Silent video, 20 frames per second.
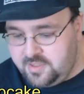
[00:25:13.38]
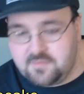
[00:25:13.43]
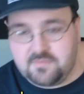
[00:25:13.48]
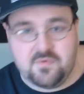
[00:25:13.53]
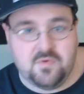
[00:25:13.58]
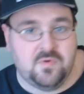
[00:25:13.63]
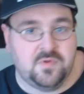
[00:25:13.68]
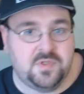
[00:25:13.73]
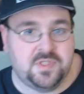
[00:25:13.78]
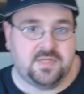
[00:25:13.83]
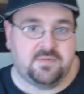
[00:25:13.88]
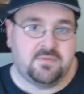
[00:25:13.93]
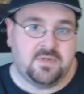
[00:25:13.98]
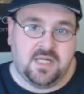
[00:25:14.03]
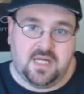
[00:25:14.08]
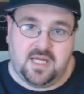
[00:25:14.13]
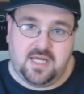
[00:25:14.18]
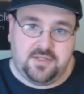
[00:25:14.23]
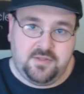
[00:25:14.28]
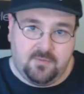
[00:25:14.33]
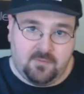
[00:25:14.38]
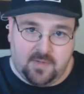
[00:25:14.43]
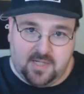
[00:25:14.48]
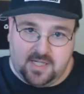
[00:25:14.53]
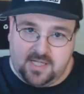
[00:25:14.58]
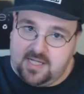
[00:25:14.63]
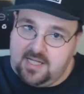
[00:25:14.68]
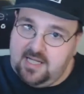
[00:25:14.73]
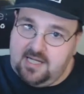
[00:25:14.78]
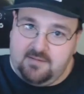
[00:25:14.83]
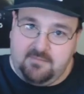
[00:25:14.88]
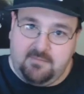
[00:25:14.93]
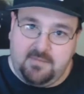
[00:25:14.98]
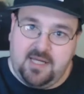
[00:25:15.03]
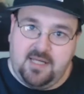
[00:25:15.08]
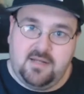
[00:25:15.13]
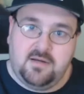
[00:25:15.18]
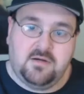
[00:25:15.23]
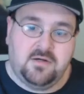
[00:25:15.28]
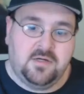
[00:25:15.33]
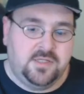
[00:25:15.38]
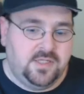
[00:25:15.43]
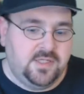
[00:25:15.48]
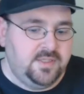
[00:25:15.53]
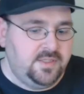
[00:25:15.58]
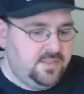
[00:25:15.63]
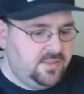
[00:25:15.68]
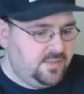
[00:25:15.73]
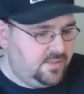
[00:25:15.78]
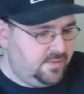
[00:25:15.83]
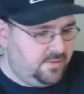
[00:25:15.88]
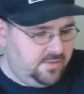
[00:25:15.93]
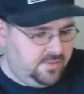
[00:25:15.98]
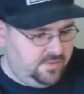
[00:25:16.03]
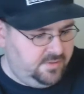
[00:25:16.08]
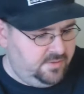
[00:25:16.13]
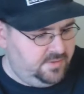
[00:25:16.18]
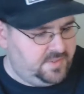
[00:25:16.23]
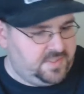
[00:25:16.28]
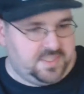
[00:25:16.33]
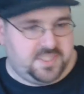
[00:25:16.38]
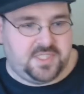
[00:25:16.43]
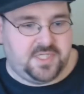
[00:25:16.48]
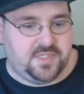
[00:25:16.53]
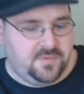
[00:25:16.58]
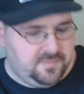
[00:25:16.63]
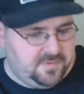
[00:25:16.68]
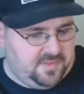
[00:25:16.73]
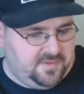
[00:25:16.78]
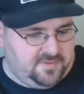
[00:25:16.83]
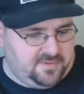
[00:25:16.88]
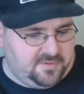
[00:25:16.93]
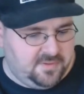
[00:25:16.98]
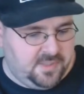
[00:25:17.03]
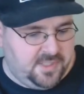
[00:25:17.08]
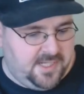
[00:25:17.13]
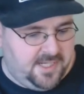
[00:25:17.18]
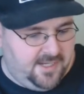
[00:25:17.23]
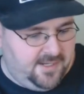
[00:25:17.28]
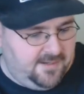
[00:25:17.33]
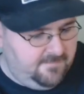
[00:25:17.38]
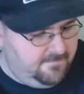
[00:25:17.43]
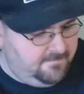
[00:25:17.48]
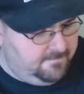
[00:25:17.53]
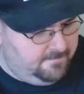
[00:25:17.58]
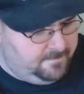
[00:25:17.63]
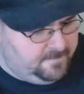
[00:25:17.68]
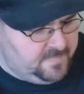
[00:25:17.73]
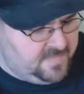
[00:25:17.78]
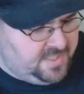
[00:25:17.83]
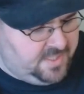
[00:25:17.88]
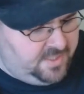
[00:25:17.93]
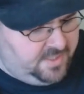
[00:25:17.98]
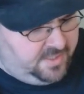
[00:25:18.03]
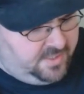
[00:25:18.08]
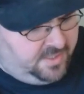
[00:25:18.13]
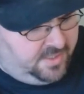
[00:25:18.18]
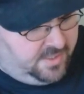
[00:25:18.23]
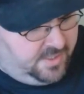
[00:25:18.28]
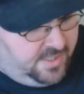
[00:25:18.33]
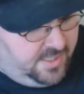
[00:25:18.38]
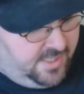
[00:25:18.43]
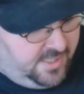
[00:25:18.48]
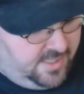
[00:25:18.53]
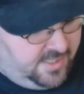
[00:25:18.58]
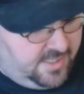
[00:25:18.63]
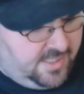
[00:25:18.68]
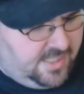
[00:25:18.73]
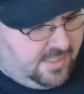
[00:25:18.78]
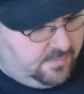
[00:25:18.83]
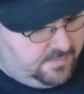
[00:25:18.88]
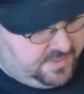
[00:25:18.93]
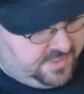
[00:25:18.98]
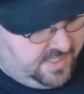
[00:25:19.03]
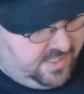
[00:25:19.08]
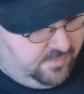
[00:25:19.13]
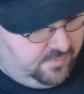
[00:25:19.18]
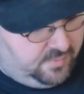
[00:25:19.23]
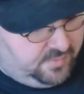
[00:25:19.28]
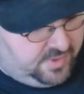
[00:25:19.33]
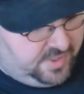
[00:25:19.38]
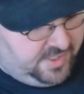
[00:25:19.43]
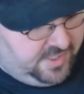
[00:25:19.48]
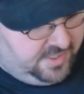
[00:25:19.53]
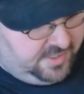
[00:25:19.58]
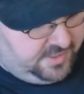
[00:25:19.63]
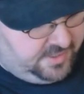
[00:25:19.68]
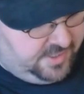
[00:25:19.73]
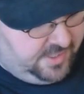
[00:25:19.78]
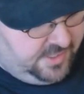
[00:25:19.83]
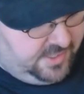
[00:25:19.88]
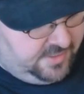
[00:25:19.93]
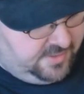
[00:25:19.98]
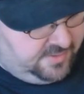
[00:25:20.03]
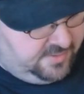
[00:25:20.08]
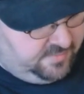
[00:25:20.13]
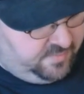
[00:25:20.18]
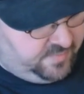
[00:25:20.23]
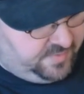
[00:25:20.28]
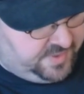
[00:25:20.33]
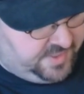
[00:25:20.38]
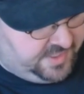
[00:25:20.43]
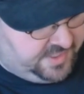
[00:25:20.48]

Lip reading: And of course, I've got the right kind of battery in here. It's a Sony 30 amp, and I was able to get the